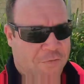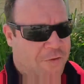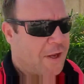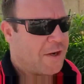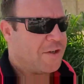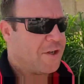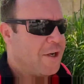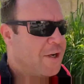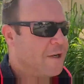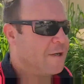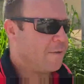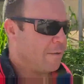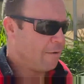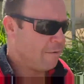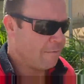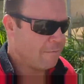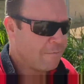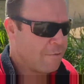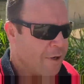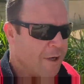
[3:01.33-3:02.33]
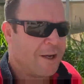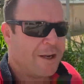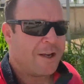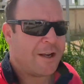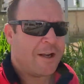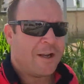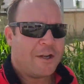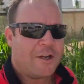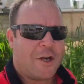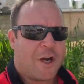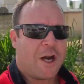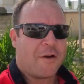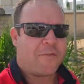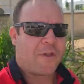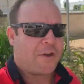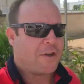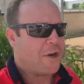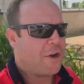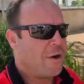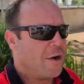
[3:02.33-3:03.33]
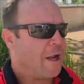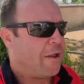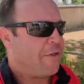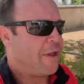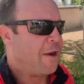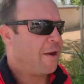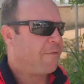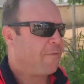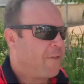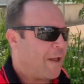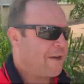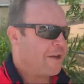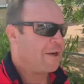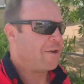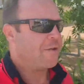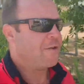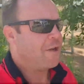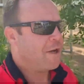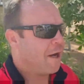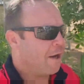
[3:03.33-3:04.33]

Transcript: if they didn't, you